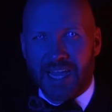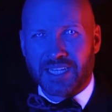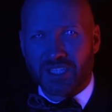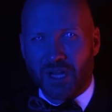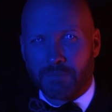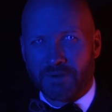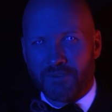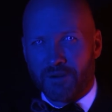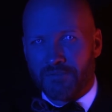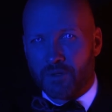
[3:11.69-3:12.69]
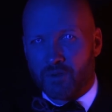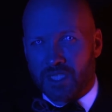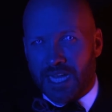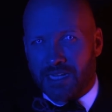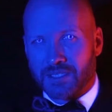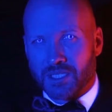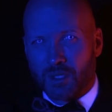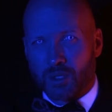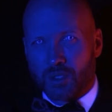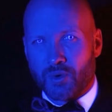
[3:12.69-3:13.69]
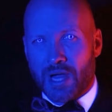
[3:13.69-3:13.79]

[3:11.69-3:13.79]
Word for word: Kate stopped for a few seconds and looked